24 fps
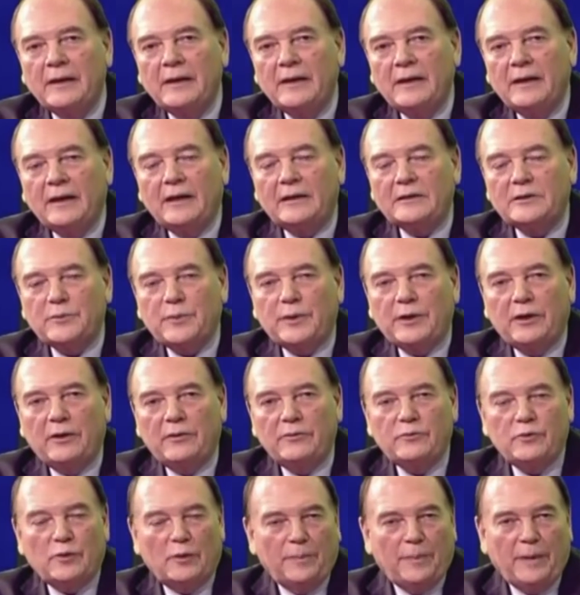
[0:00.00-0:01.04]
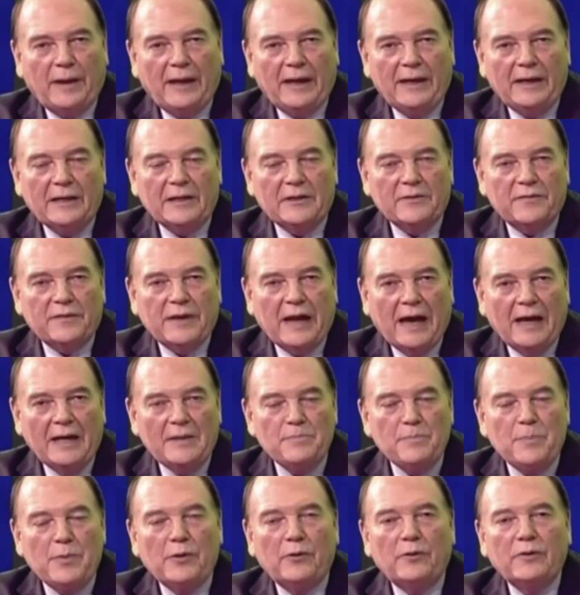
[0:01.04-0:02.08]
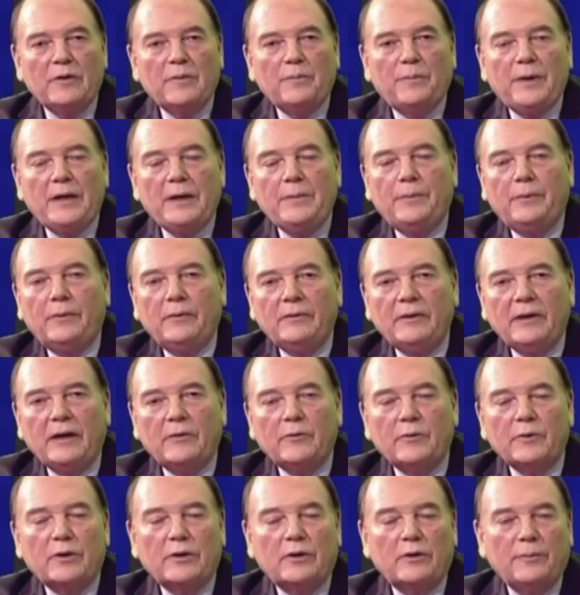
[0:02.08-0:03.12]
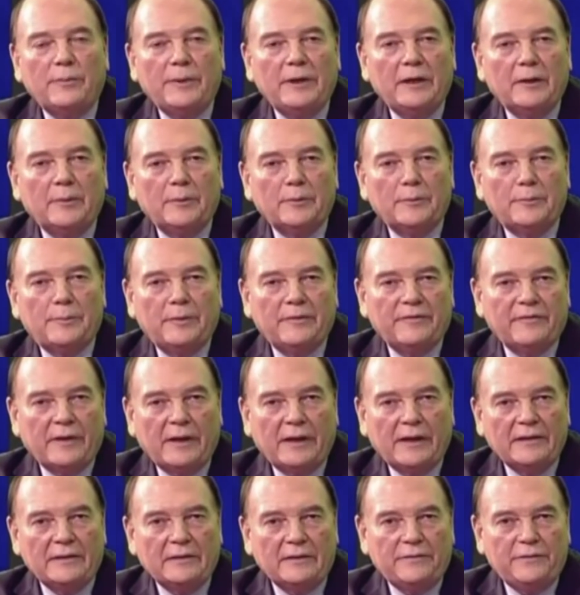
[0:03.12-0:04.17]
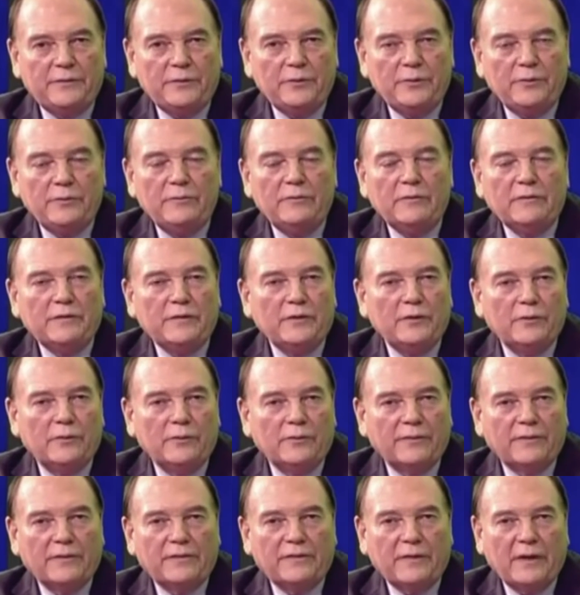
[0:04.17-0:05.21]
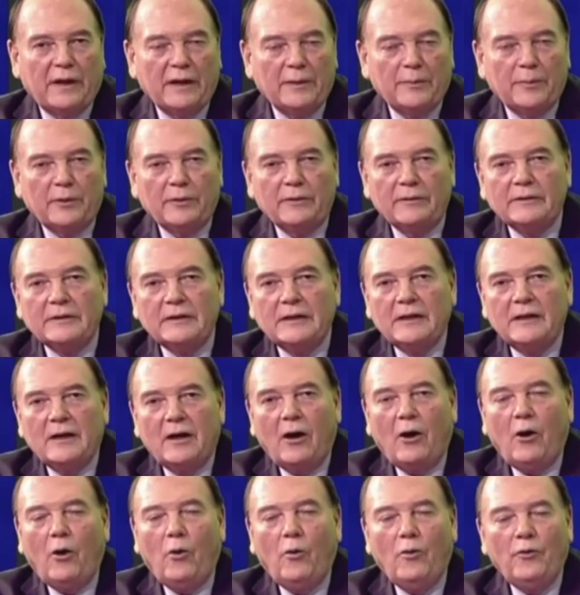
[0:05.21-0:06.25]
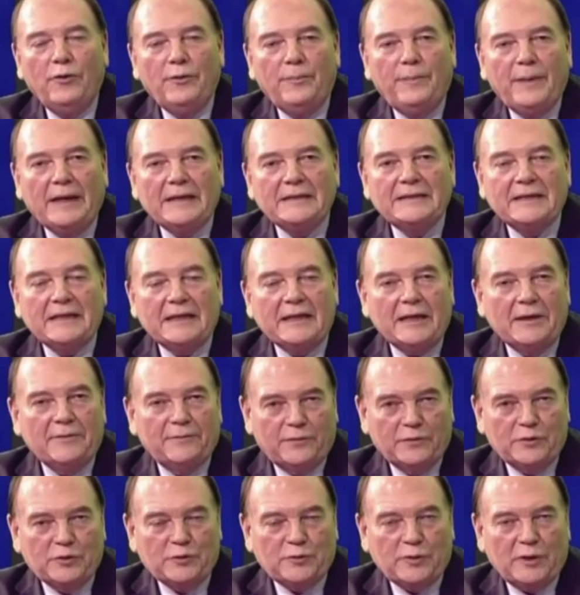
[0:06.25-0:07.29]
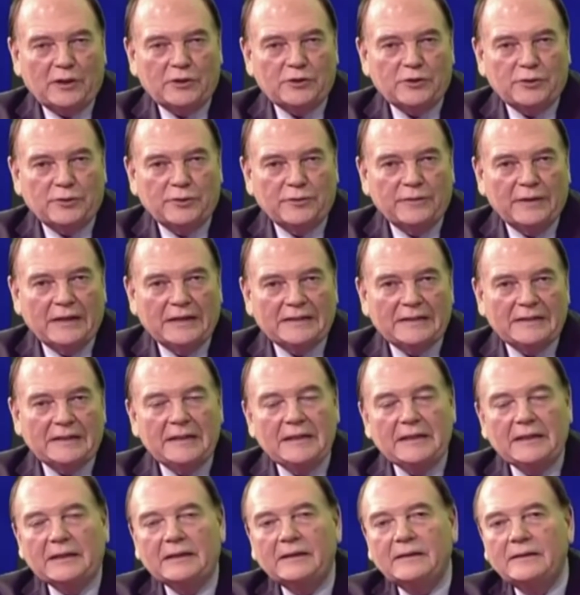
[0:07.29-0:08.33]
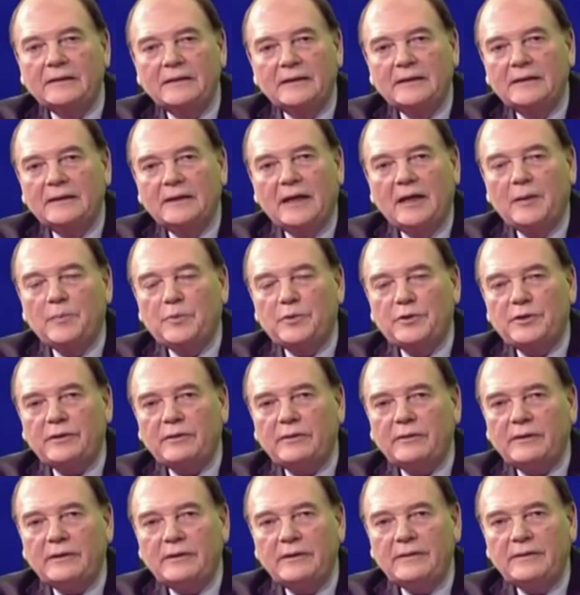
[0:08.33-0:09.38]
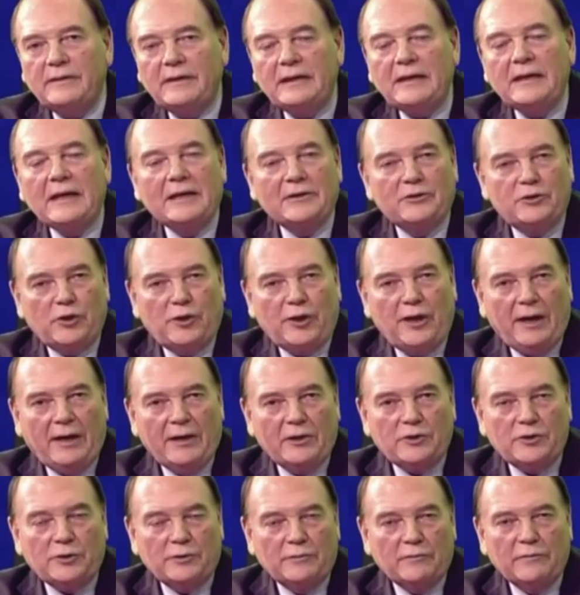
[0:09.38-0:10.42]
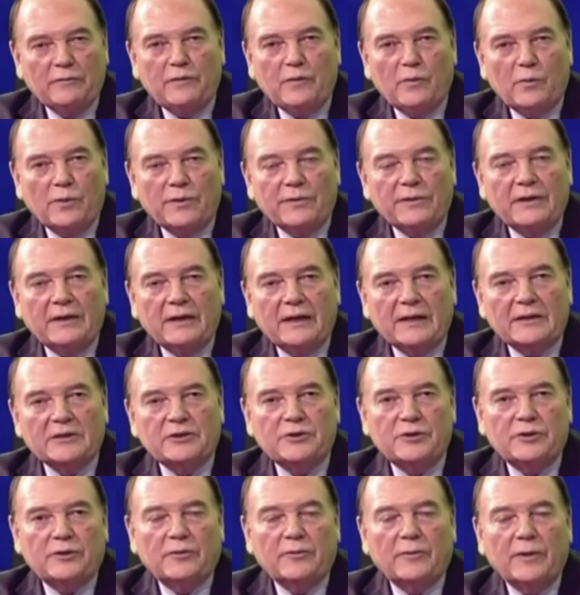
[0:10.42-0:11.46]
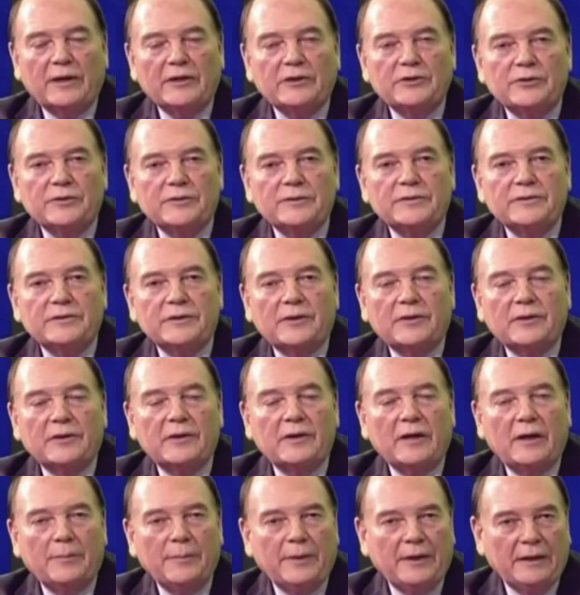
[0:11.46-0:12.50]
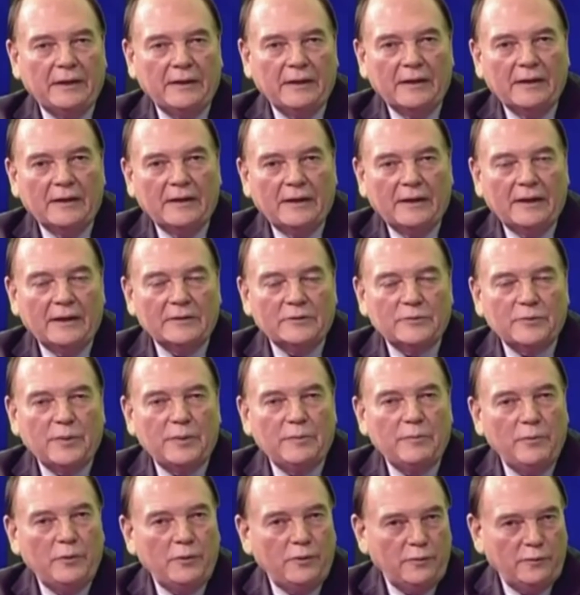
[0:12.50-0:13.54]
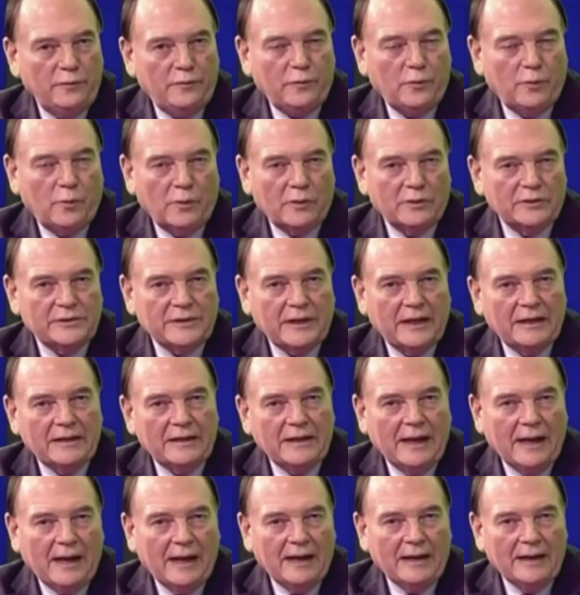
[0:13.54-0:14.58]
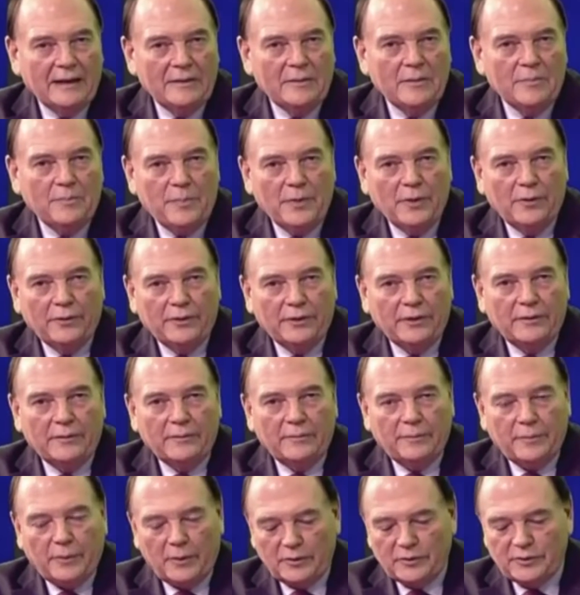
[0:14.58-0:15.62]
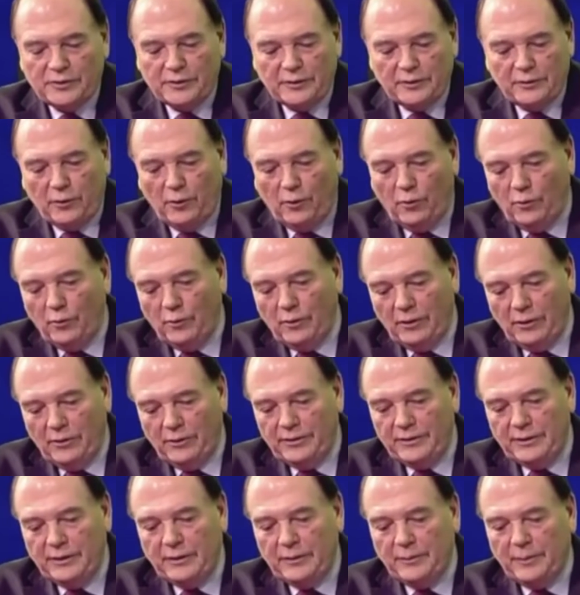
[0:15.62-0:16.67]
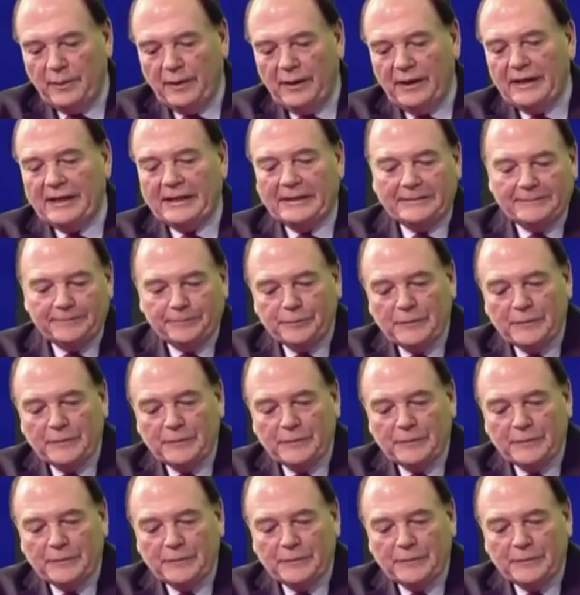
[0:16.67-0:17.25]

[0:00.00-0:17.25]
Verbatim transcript: As we go to a planet of 9 billion people, how we're going to be able to provide the food, the fuel, the fiber, all the basic infrastructure that's needed, and particularly the education for the next generations that are coming as we move towards that 9 billion person goal on the planet.